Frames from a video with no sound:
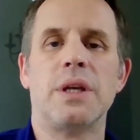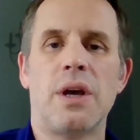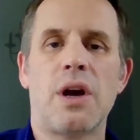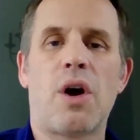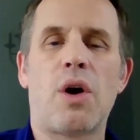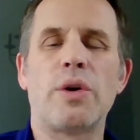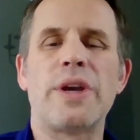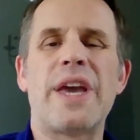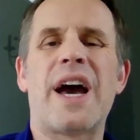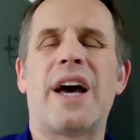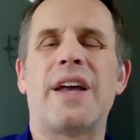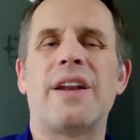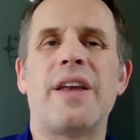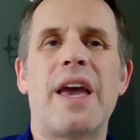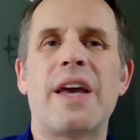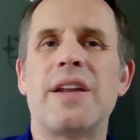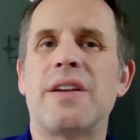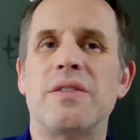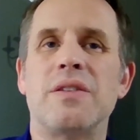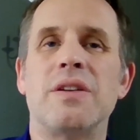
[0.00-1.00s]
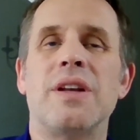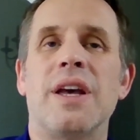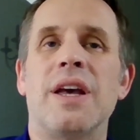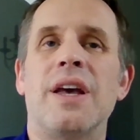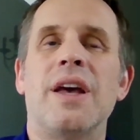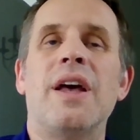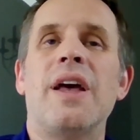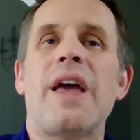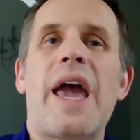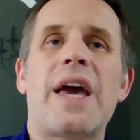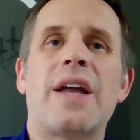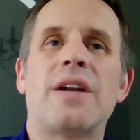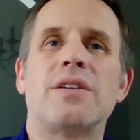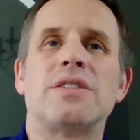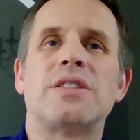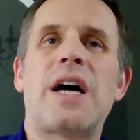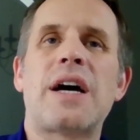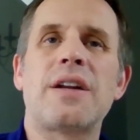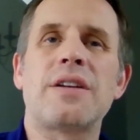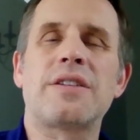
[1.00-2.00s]
Oh yeah, and a
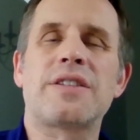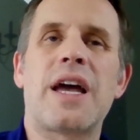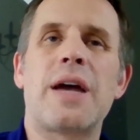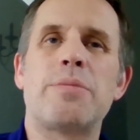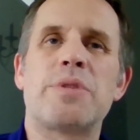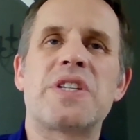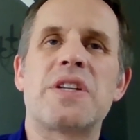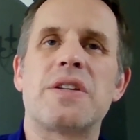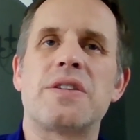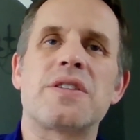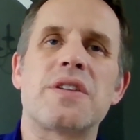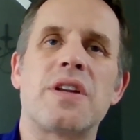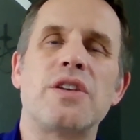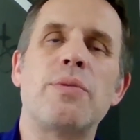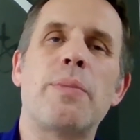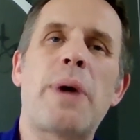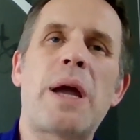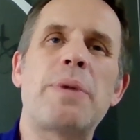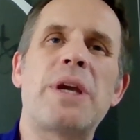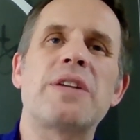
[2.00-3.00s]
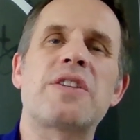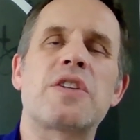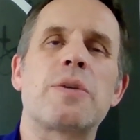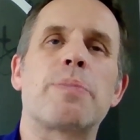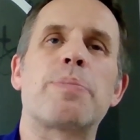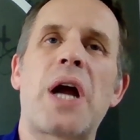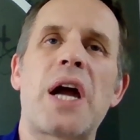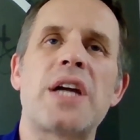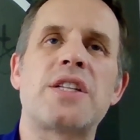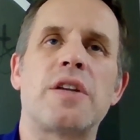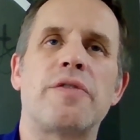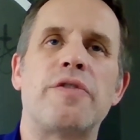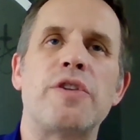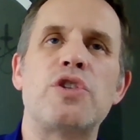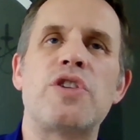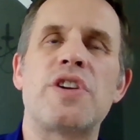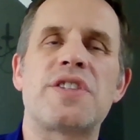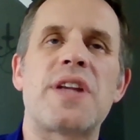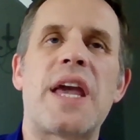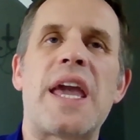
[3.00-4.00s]
lot of times is you might be surprised if you
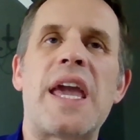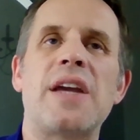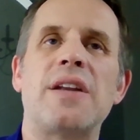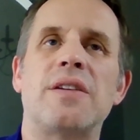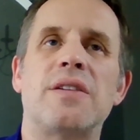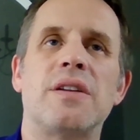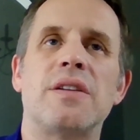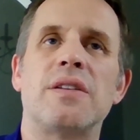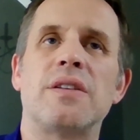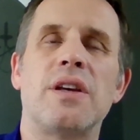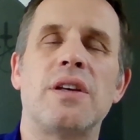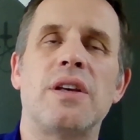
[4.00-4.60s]
just ate,